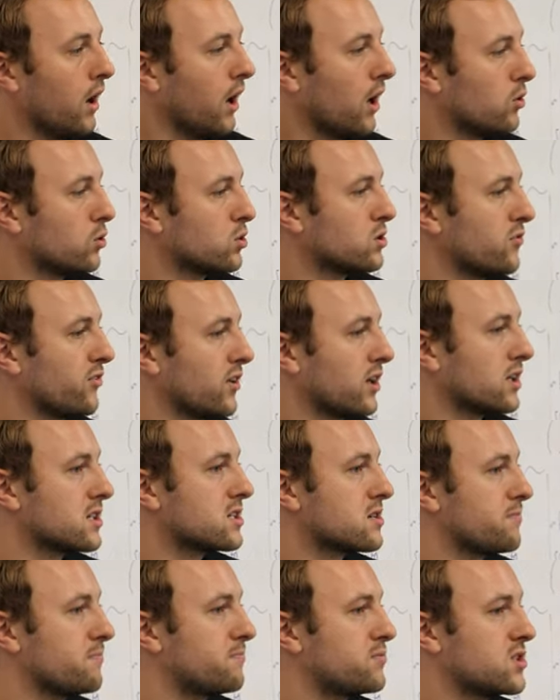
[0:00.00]
And also think
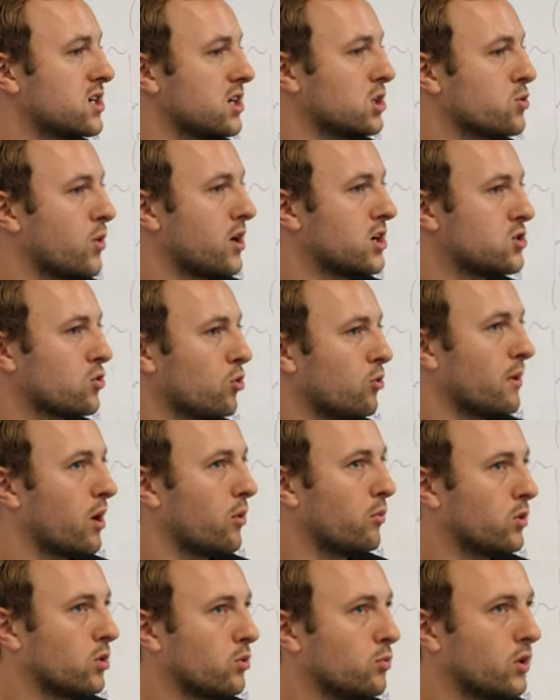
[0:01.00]
it's situational
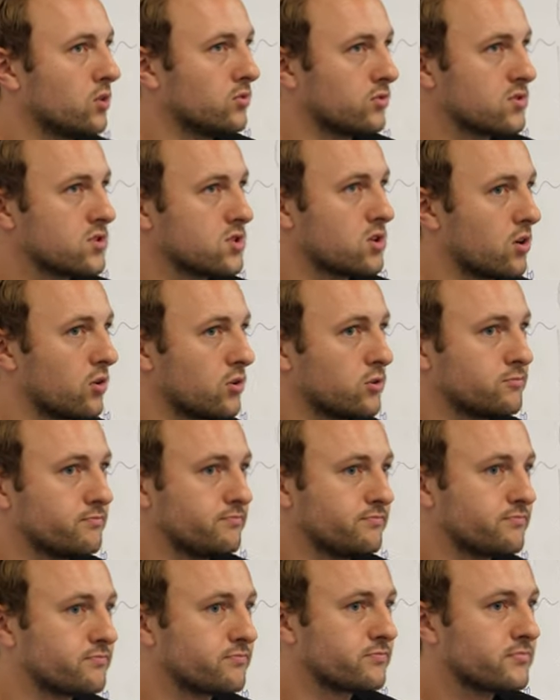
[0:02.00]
about what you want. So
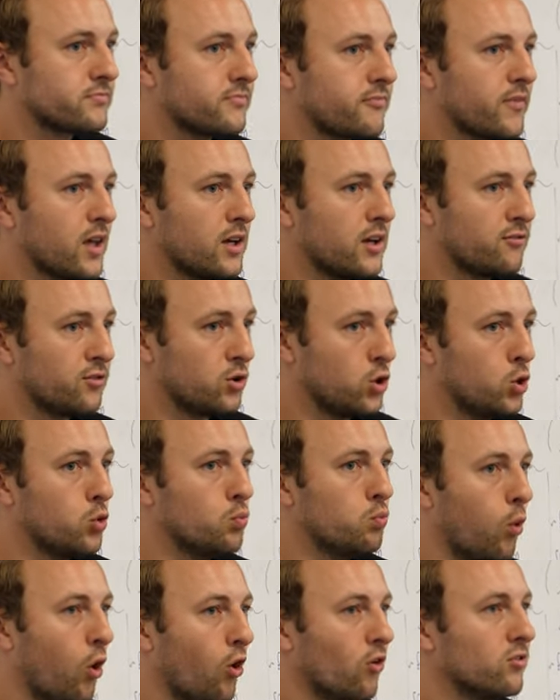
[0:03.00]
if
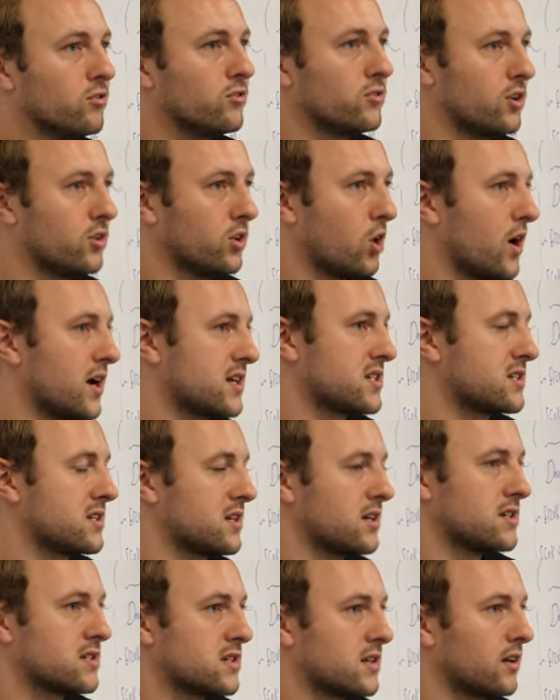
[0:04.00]
you want the
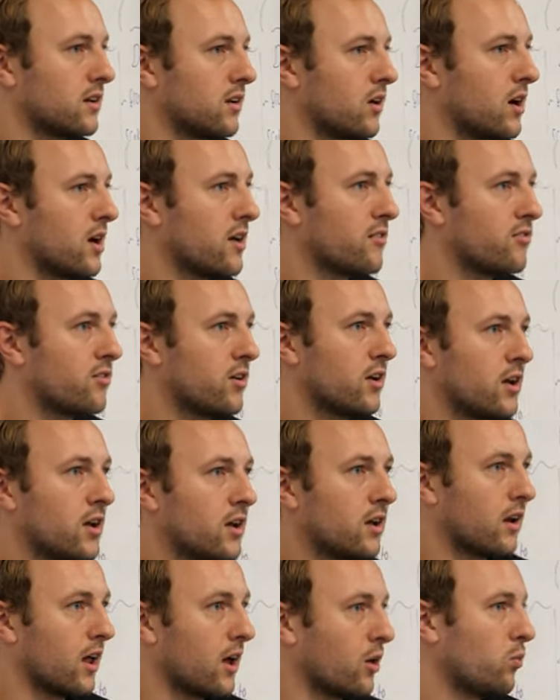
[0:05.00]
niceties in life,
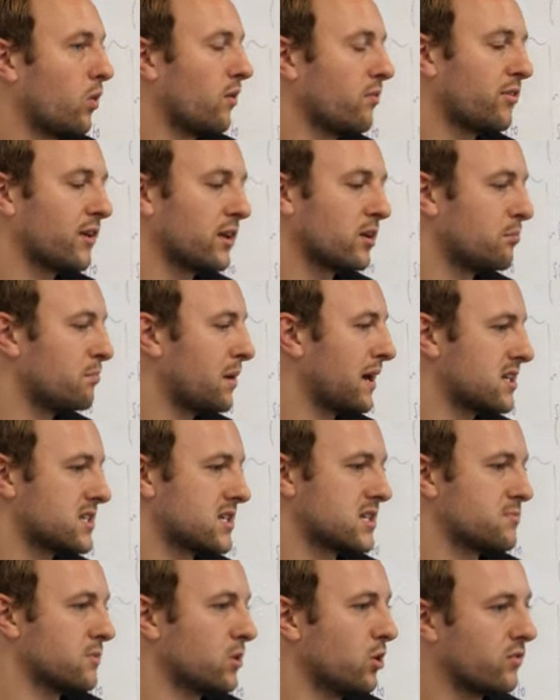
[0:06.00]
like one thing that
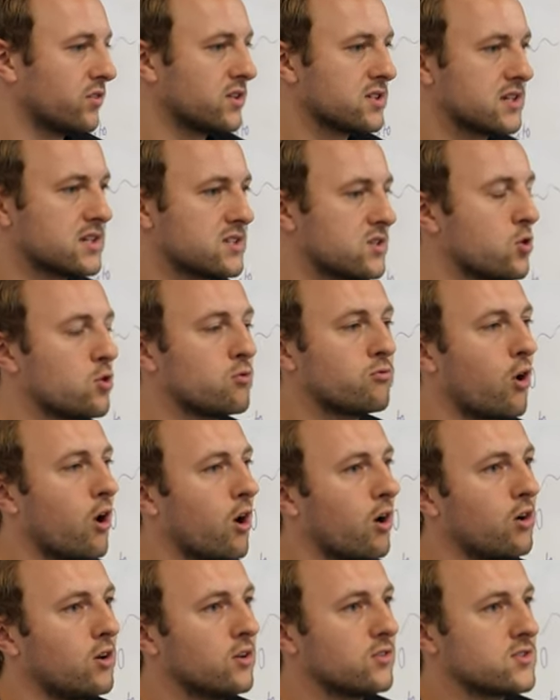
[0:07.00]
pisses me off is there's no
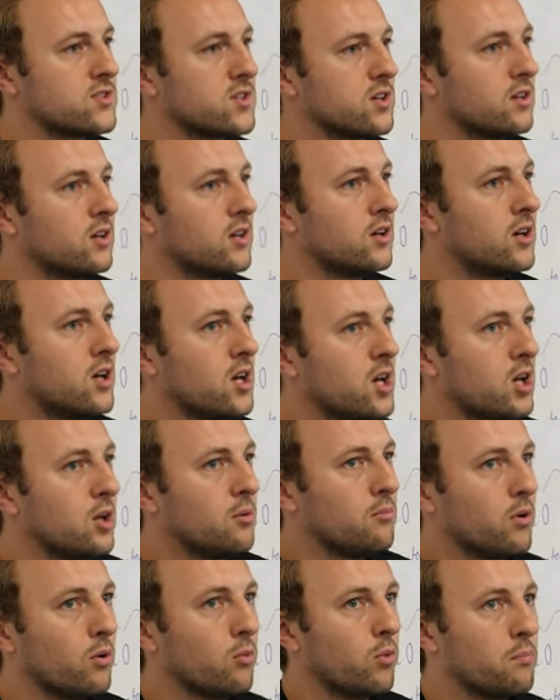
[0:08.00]
right answer,
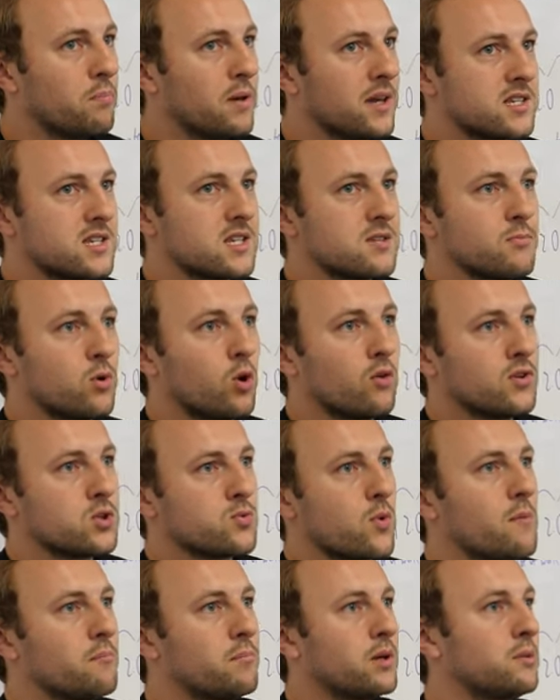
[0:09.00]
but what pisses me off
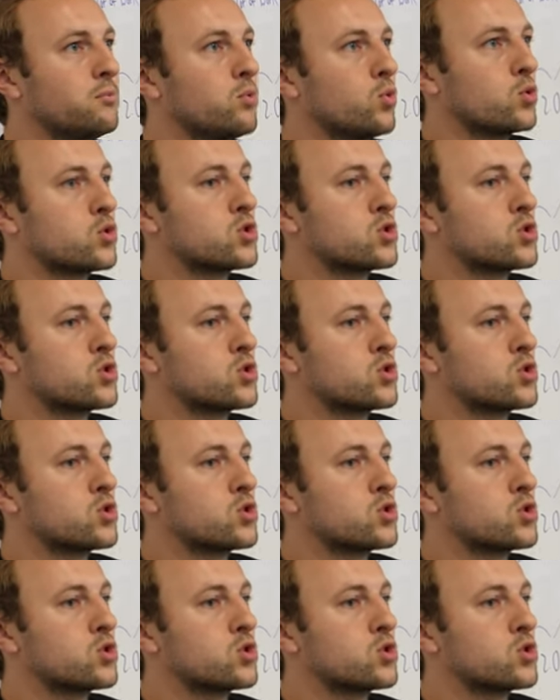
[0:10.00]
is when people